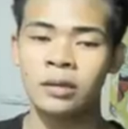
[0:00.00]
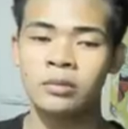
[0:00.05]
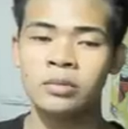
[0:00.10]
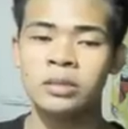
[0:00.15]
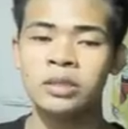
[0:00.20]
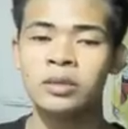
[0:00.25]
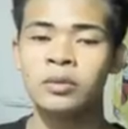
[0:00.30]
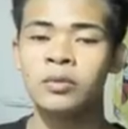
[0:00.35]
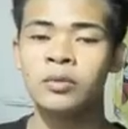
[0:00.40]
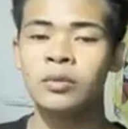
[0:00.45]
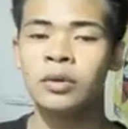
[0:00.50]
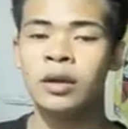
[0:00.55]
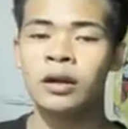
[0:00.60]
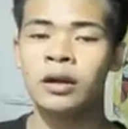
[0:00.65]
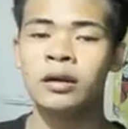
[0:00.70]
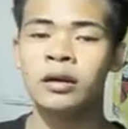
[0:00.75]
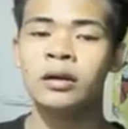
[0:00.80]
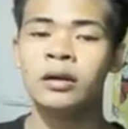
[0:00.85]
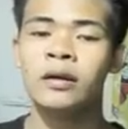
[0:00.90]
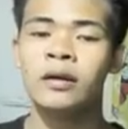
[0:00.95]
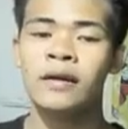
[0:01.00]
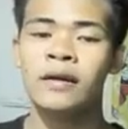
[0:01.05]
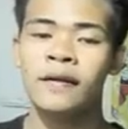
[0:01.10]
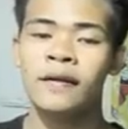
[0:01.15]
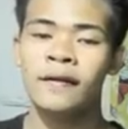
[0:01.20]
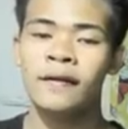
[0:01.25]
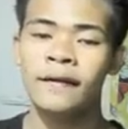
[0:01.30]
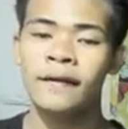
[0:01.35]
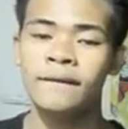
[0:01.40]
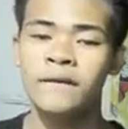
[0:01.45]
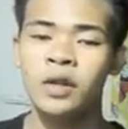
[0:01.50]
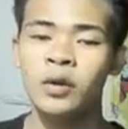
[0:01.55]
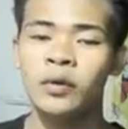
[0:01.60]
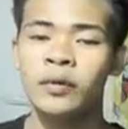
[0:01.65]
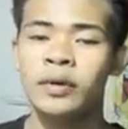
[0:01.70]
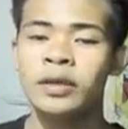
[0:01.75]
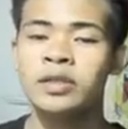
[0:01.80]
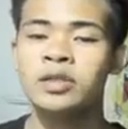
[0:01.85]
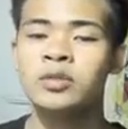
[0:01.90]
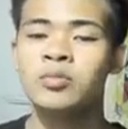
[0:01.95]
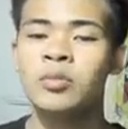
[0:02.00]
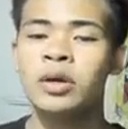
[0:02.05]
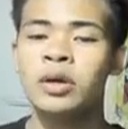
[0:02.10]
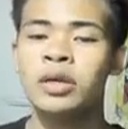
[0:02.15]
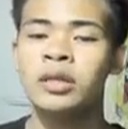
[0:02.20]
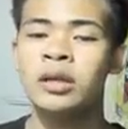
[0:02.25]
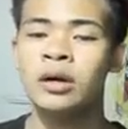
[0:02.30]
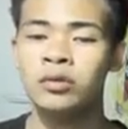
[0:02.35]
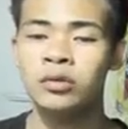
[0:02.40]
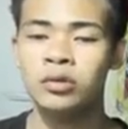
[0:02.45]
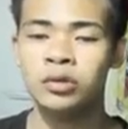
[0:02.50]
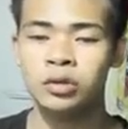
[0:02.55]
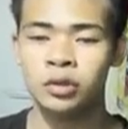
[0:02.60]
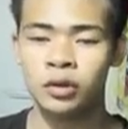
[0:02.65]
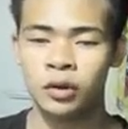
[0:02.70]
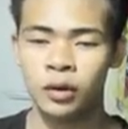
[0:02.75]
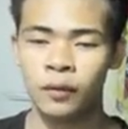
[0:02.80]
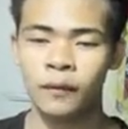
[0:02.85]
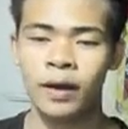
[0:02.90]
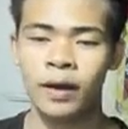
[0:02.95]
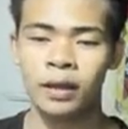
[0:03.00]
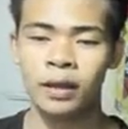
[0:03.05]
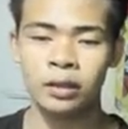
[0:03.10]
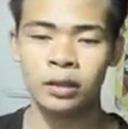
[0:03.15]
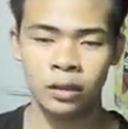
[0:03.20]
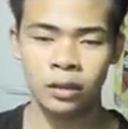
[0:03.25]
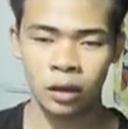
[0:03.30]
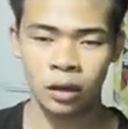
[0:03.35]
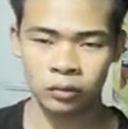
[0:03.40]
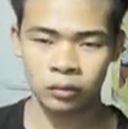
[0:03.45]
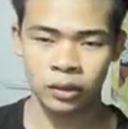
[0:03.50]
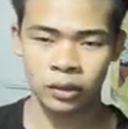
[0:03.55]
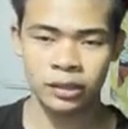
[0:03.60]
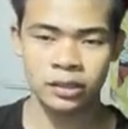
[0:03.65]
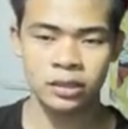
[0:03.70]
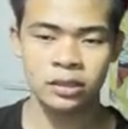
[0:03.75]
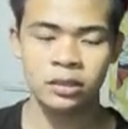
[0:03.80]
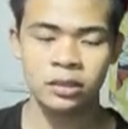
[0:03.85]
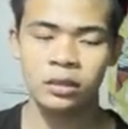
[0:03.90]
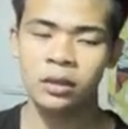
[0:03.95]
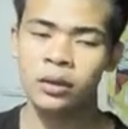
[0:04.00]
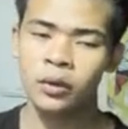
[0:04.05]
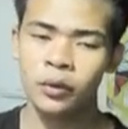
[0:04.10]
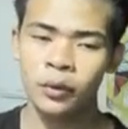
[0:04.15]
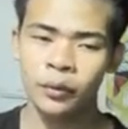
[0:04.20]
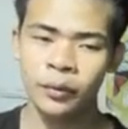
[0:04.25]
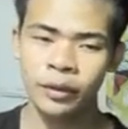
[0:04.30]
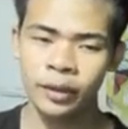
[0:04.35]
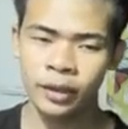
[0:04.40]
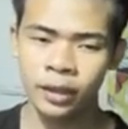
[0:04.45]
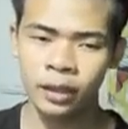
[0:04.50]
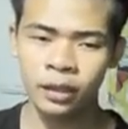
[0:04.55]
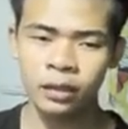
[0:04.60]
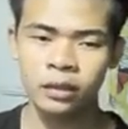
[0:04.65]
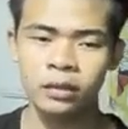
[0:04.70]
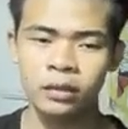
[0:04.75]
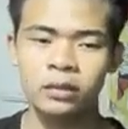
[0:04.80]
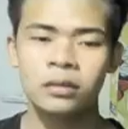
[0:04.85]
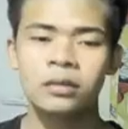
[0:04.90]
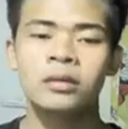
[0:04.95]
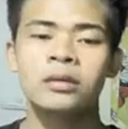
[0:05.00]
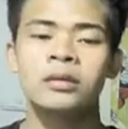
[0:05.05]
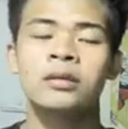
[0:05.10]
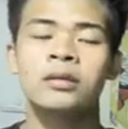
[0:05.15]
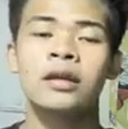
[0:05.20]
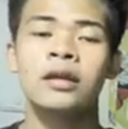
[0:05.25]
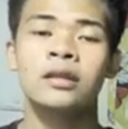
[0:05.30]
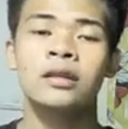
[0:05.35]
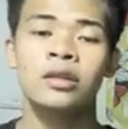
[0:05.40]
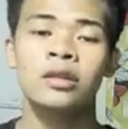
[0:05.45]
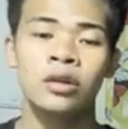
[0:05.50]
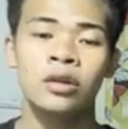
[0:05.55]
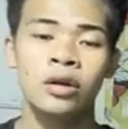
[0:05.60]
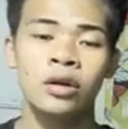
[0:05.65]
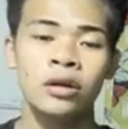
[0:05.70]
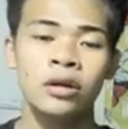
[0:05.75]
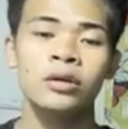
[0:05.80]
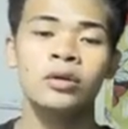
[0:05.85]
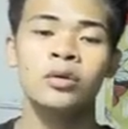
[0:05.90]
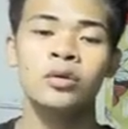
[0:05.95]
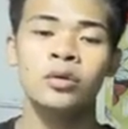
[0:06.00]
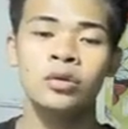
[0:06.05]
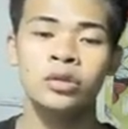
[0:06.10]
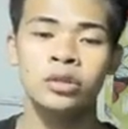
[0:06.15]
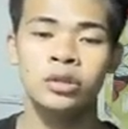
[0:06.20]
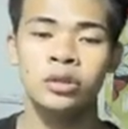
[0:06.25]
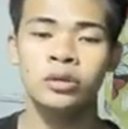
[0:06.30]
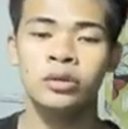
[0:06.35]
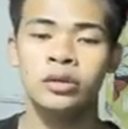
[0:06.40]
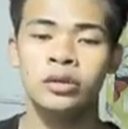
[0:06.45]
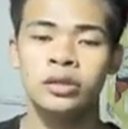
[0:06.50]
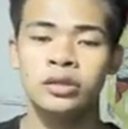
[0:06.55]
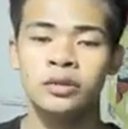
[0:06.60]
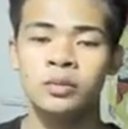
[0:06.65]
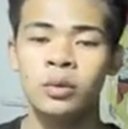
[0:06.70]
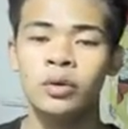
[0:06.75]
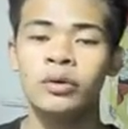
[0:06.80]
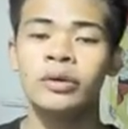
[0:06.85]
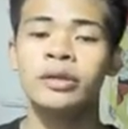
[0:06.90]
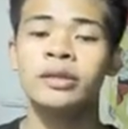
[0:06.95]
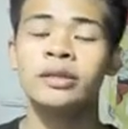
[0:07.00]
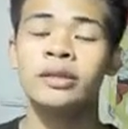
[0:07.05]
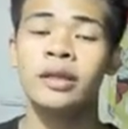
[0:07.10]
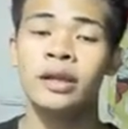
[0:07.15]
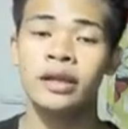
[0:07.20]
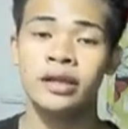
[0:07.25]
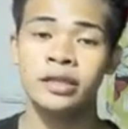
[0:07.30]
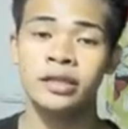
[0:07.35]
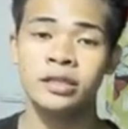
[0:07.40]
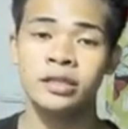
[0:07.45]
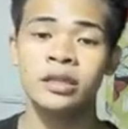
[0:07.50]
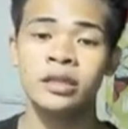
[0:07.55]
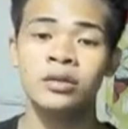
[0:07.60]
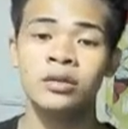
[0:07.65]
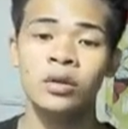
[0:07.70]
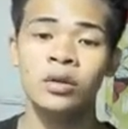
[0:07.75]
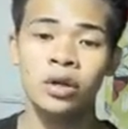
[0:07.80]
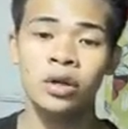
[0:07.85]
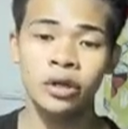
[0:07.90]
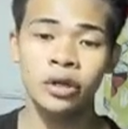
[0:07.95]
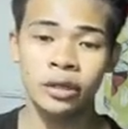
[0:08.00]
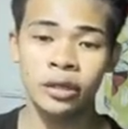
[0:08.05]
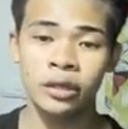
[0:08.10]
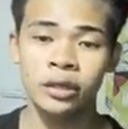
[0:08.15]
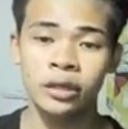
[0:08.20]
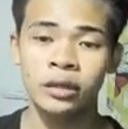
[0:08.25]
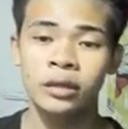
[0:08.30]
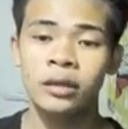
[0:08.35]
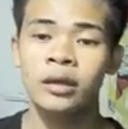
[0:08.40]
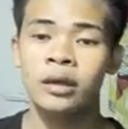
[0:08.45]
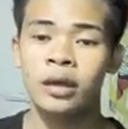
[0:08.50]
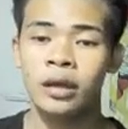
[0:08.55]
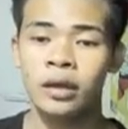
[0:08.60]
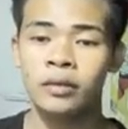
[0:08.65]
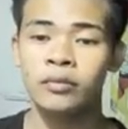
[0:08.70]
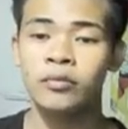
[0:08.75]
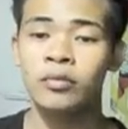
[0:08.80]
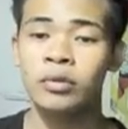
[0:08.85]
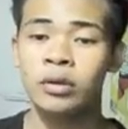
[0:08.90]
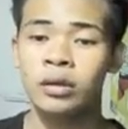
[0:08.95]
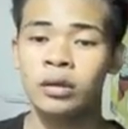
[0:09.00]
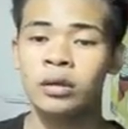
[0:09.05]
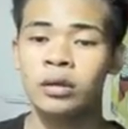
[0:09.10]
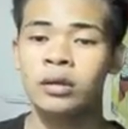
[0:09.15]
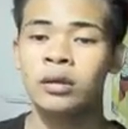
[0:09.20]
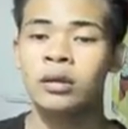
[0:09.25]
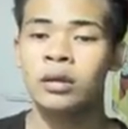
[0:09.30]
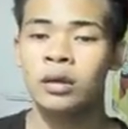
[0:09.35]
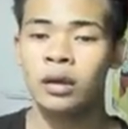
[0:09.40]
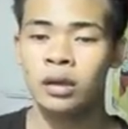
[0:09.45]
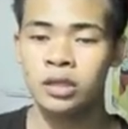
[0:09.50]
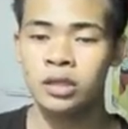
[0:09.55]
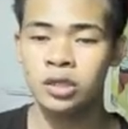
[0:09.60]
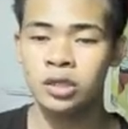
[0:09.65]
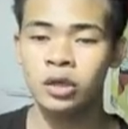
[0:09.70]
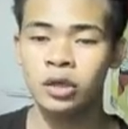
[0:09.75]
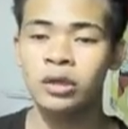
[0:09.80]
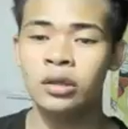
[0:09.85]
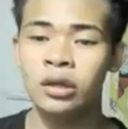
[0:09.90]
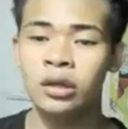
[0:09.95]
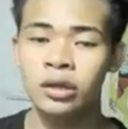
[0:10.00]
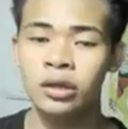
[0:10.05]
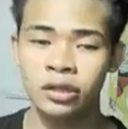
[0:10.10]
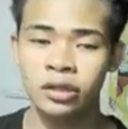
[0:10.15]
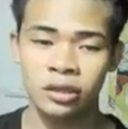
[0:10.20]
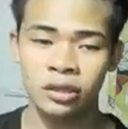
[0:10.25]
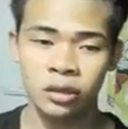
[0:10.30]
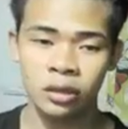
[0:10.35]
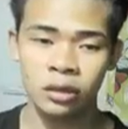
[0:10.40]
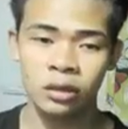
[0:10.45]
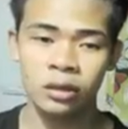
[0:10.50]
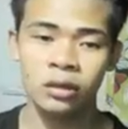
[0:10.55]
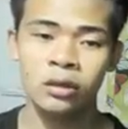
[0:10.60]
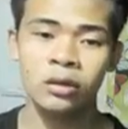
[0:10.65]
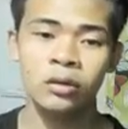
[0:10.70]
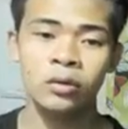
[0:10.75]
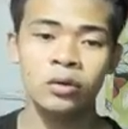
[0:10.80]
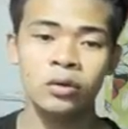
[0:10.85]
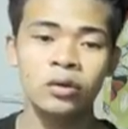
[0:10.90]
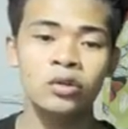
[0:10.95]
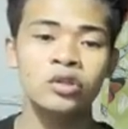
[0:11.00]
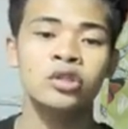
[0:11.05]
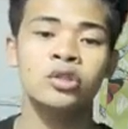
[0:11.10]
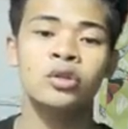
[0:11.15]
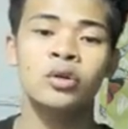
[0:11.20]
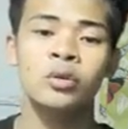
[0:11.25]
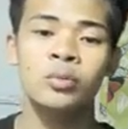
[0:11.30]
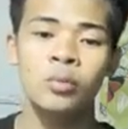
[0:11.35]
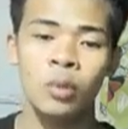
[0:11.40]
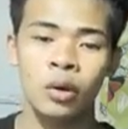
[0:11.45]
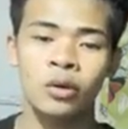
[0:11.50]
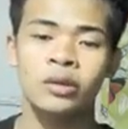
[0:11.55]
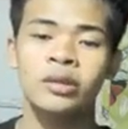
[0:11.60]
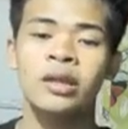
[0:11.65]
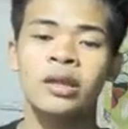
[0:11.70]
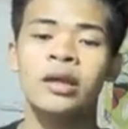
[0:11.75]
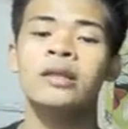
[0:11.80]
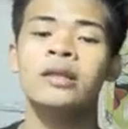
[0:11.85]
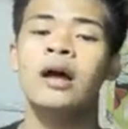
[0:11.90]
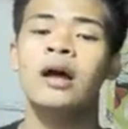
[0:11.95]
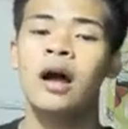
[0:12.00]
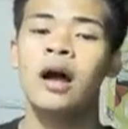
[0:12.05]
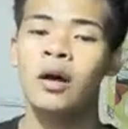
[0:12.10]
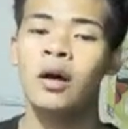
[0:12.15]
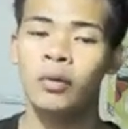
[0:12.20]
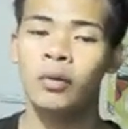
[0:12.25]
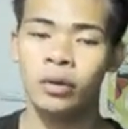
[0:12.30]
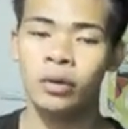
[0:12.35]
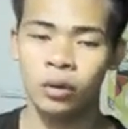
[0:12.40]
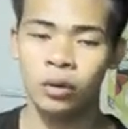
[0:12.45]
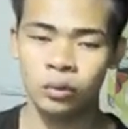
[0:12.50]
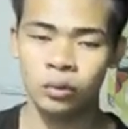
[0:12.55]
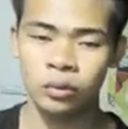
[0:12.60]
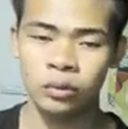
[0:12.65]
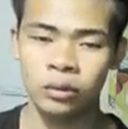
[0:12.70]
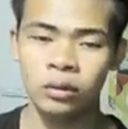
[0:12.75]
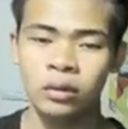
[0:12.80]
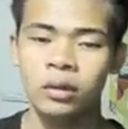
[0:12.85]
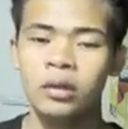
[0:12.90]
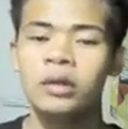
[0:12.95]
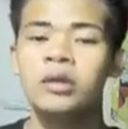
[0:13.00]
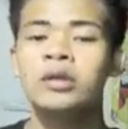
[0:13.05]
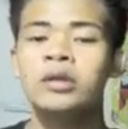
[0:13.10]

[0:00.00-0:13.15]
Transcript: times, we are influenced by the culture of other countries. We think that their culture is more interesting to learning, and we enjoy learning their culture more than our own.